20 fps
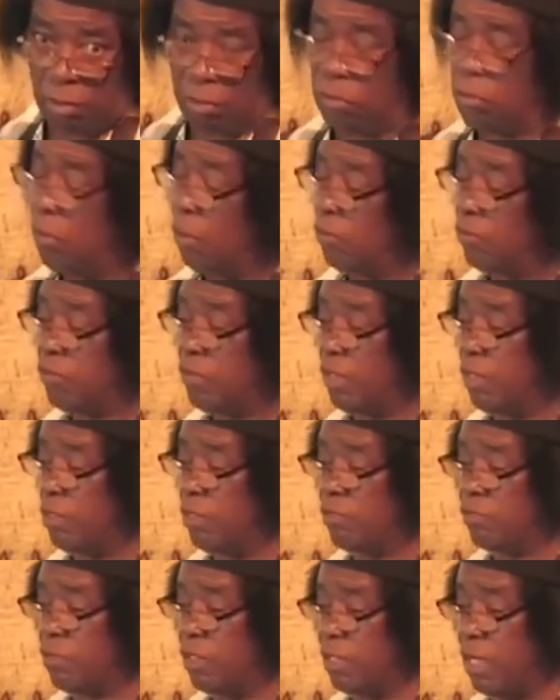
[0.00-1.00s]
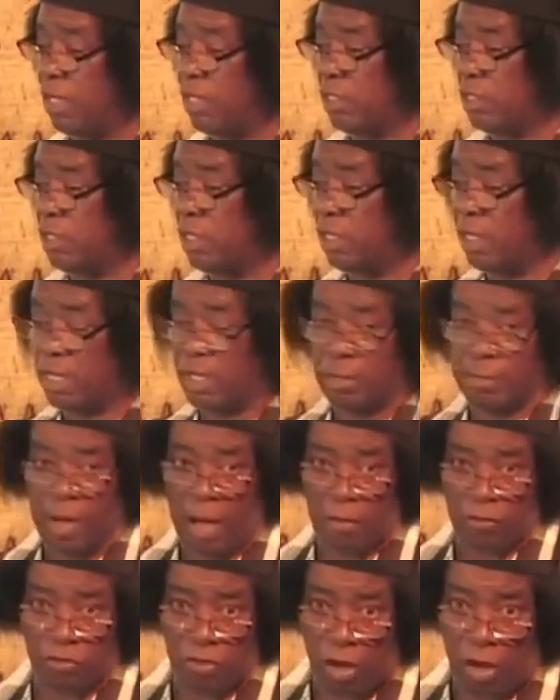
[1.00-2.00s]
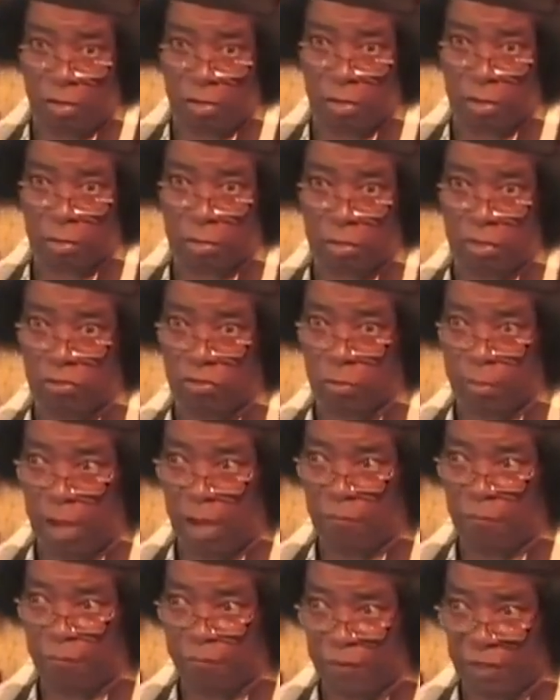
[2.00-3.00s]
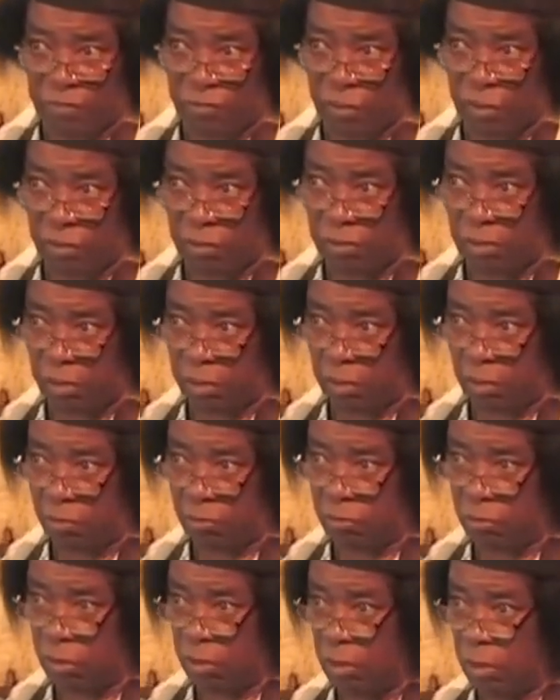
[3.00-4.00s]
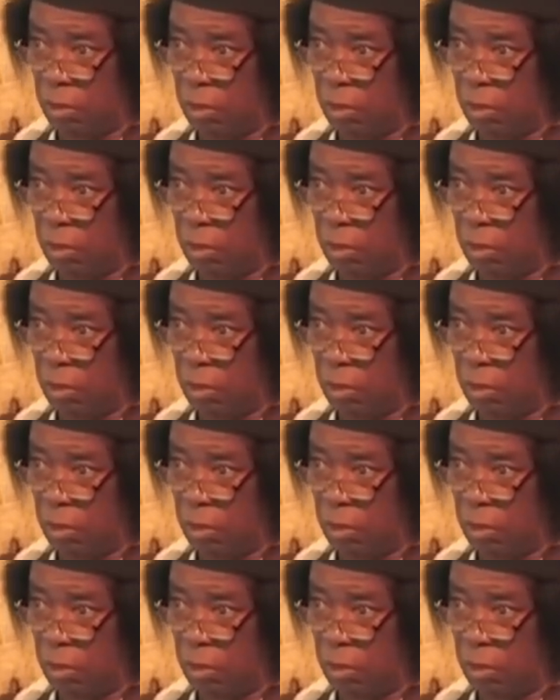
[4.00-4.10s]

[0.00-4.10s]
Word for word: You understand? Because it ain't, it ain't about ducking, it's about fixing things.